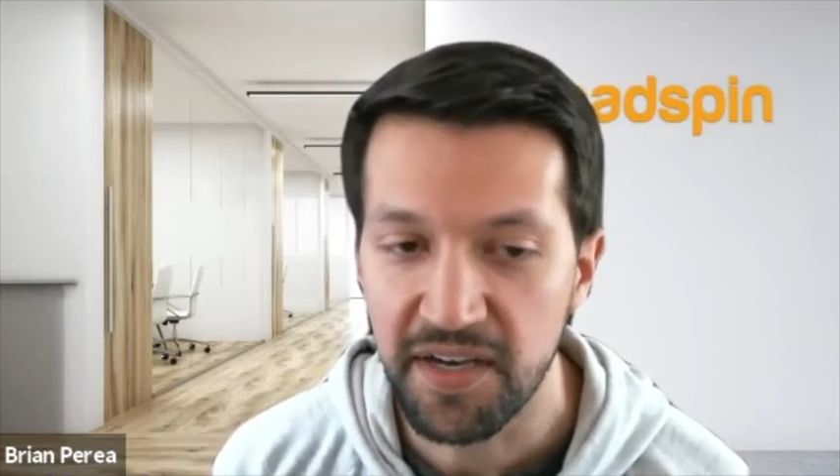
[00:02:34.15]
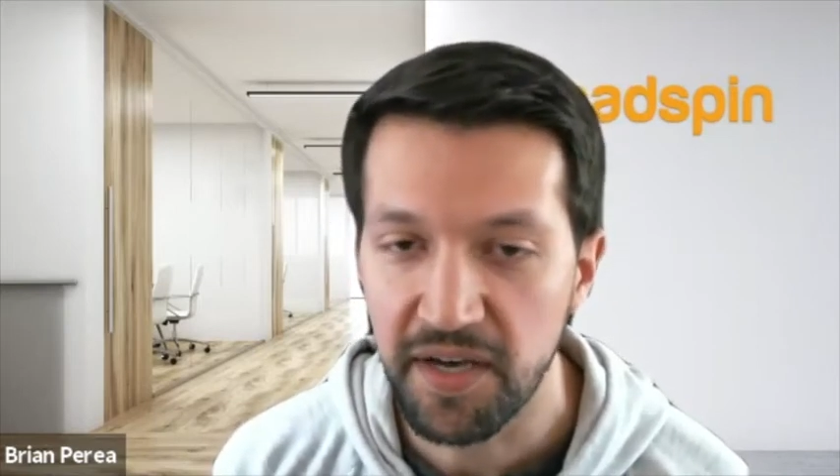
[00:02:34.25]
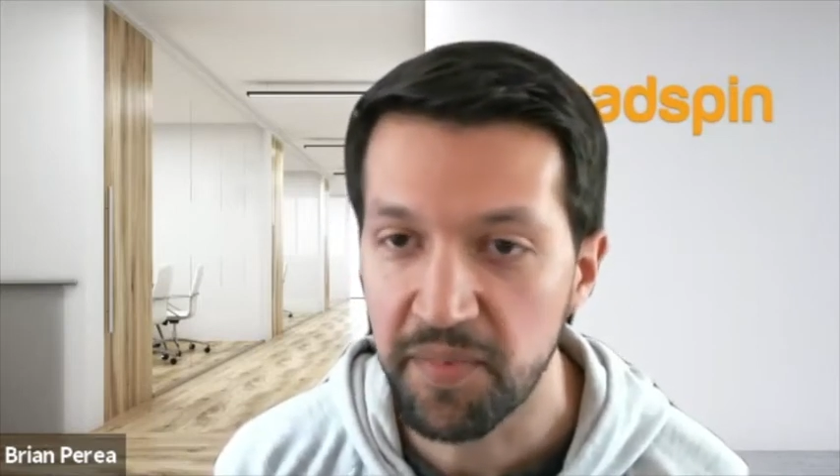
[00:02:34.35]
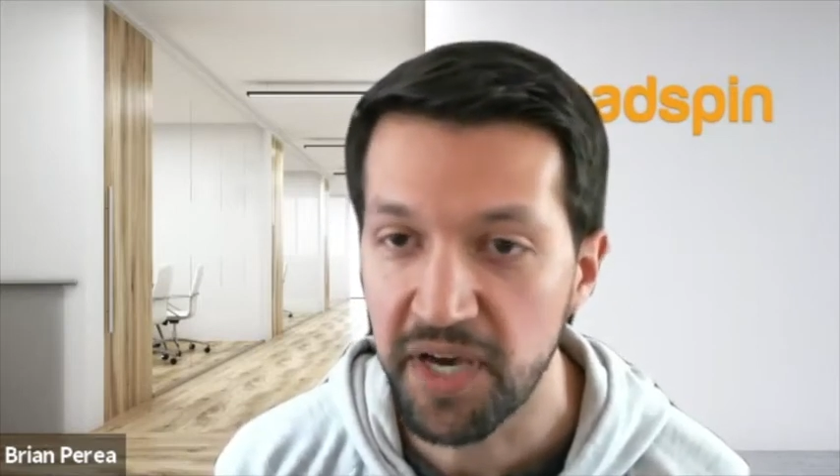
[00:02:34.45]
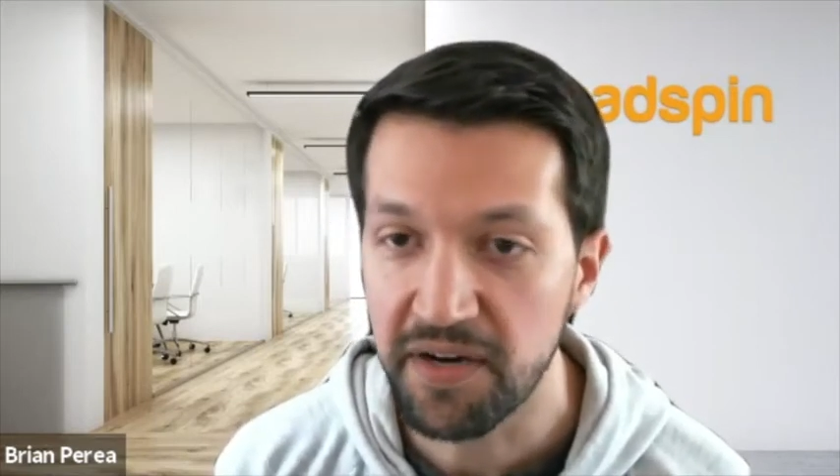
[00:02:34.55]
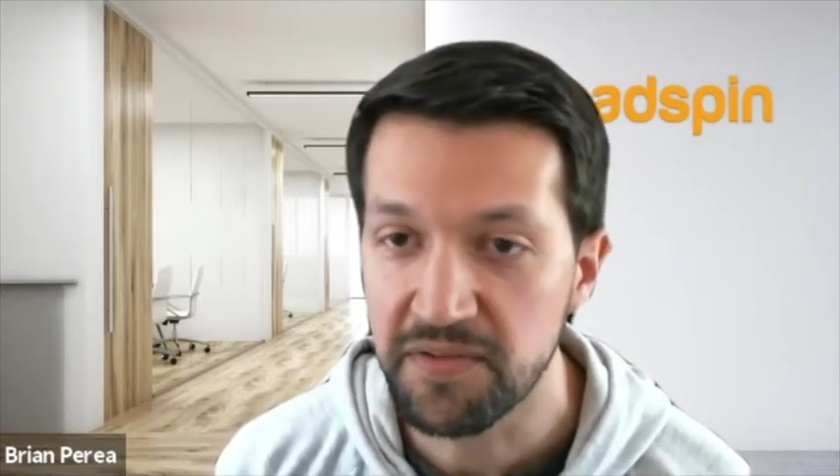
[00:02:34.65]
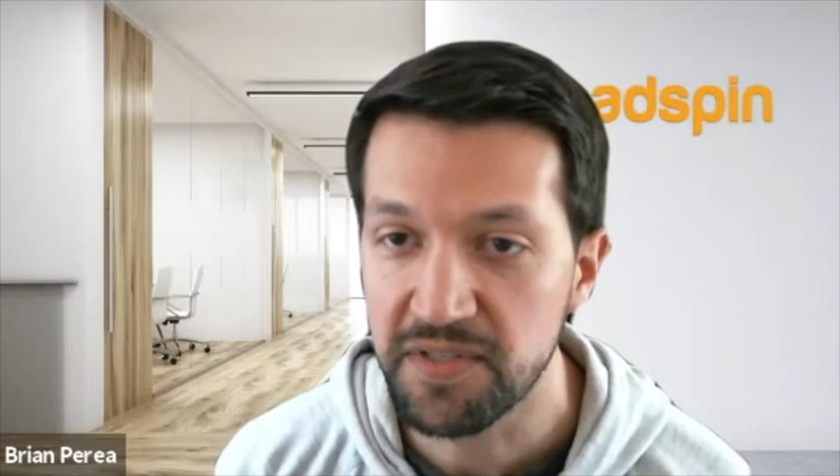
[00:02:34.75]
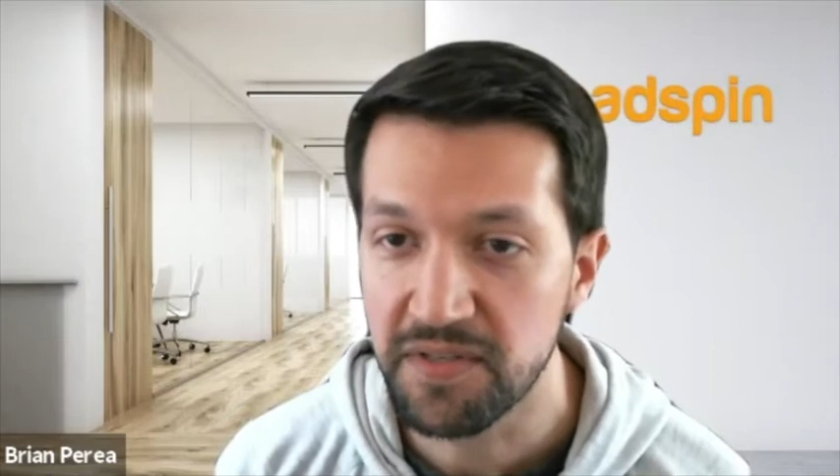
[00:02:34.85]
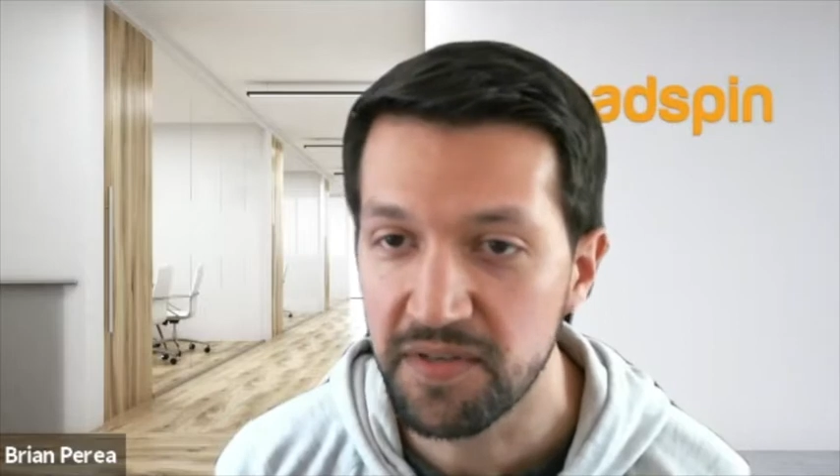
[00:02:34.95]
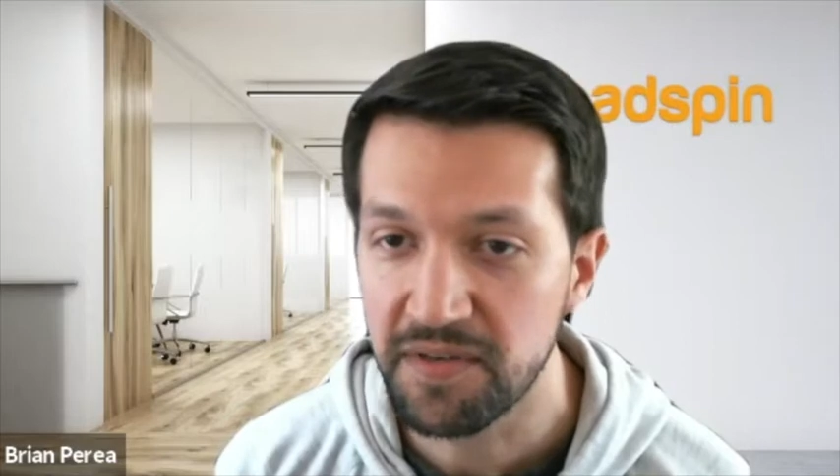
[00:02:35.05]
about
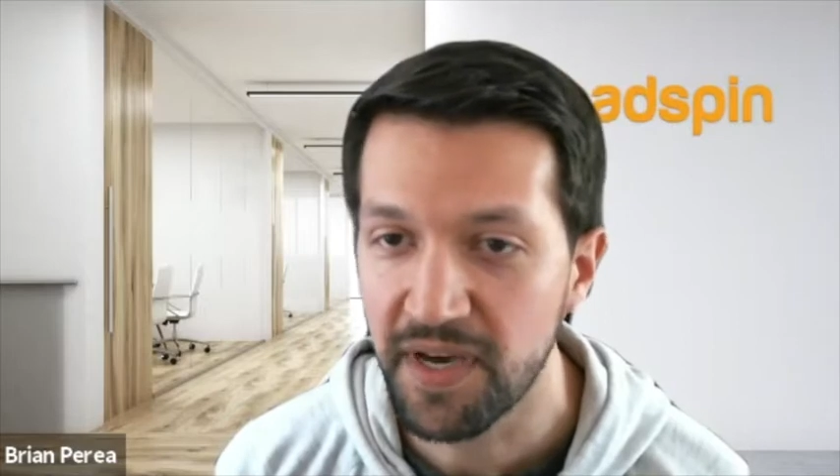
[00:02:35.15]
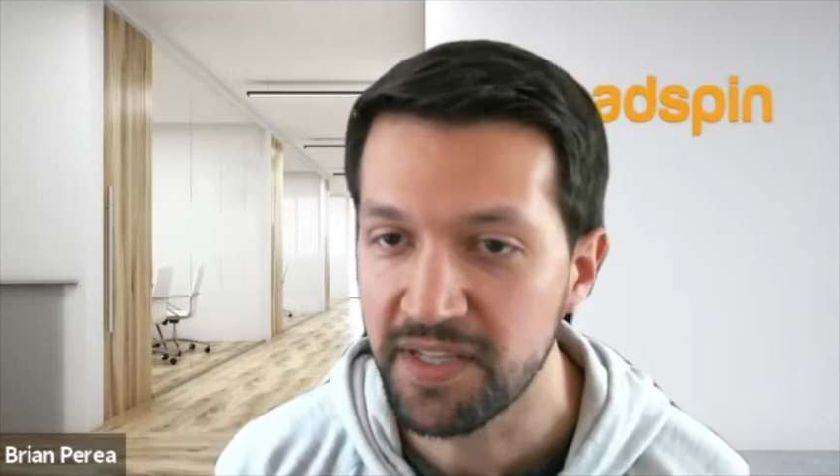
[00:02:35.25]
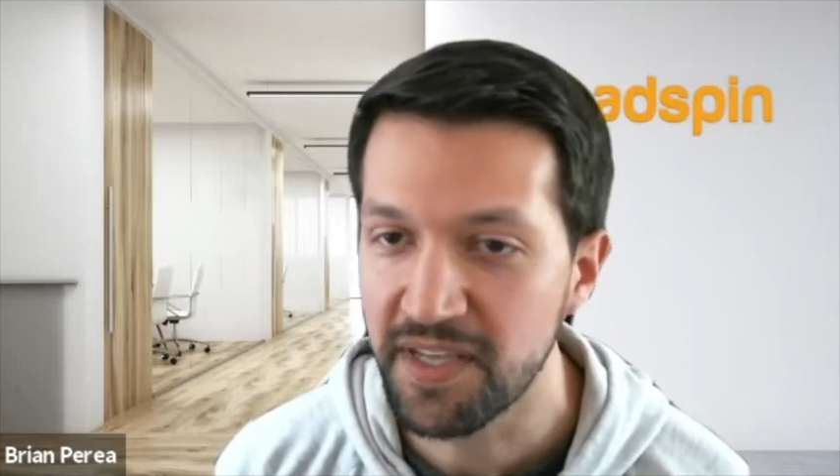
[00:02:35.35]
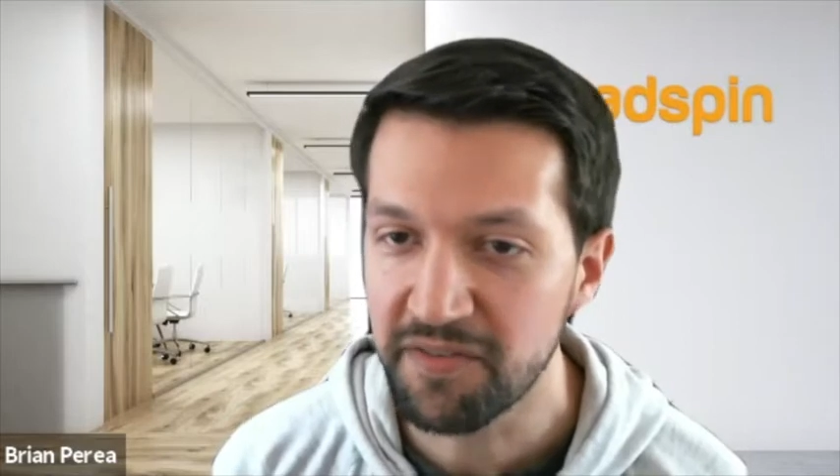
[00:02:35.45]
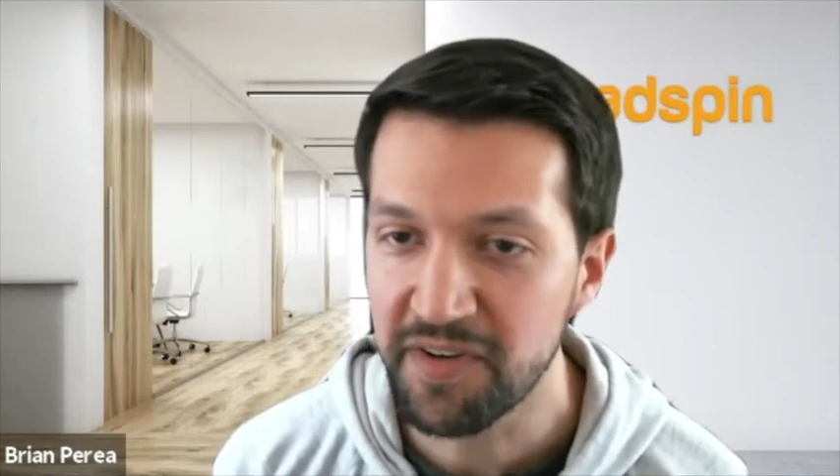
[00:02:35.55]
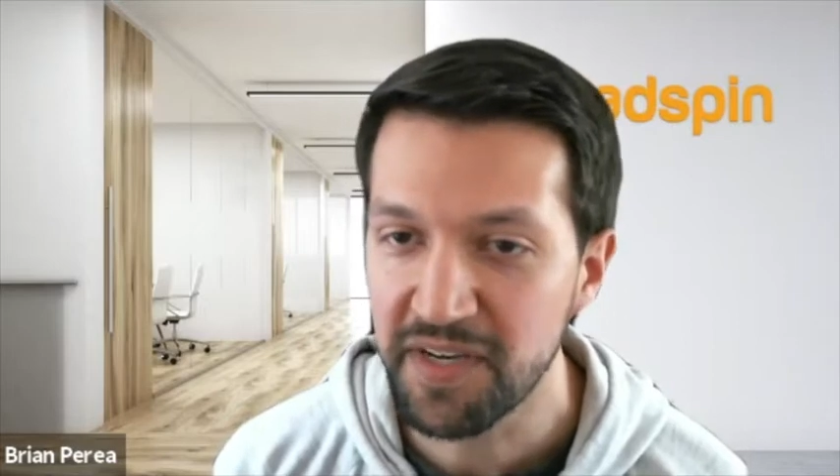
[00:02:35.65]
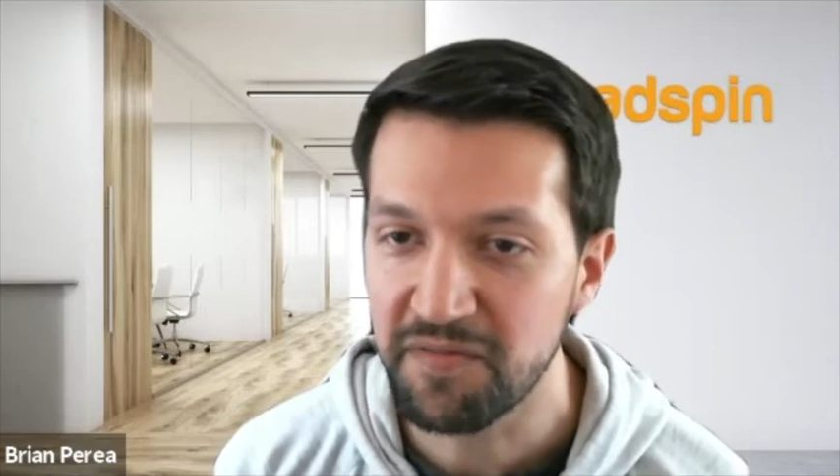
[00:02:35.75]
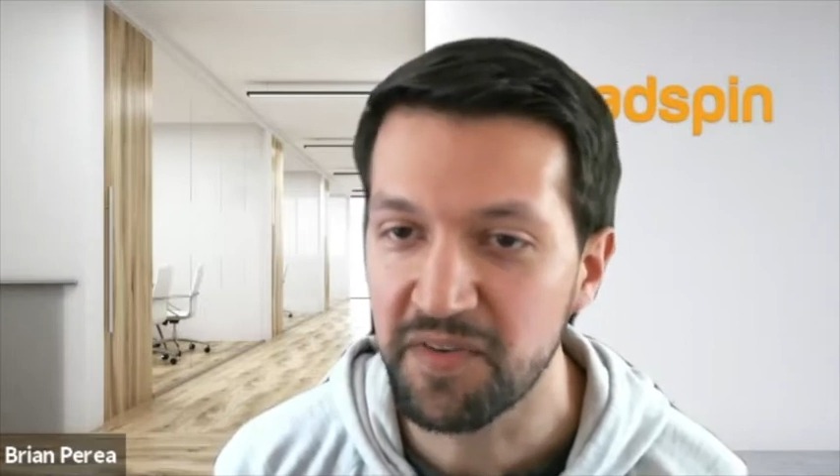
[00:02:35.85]
identifying